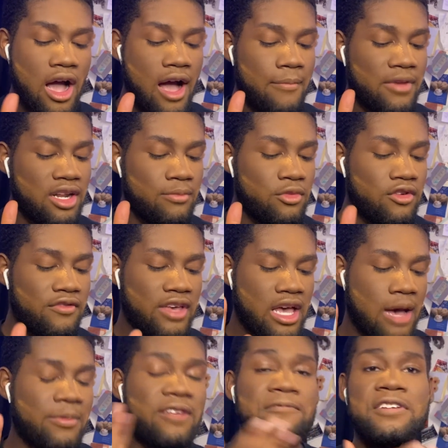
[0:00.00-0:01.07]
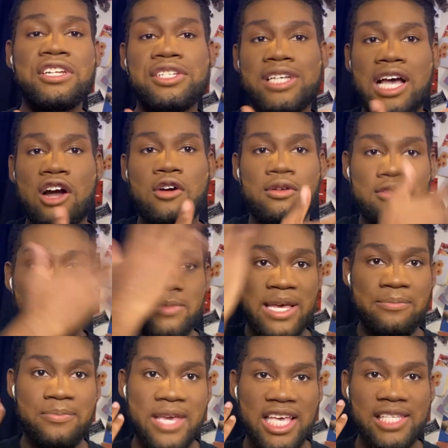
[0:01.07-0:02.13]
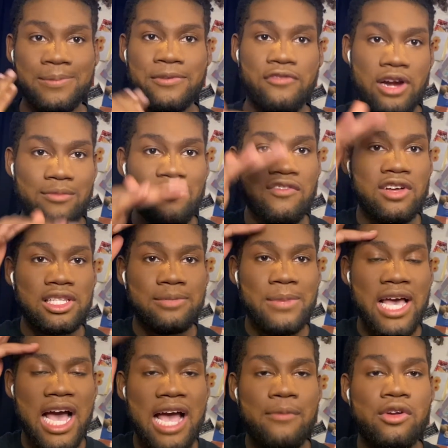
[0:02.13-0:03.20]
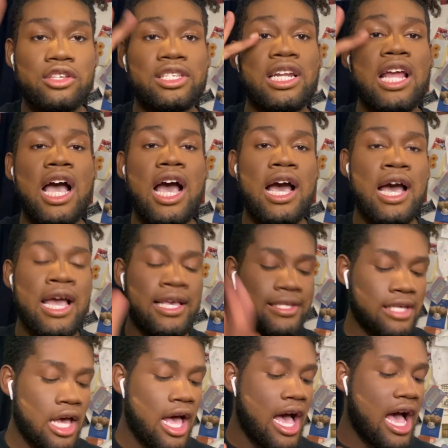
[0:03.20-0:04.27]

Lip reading: I'm gonna finish out my base before I move on to my eyebrows and eyes.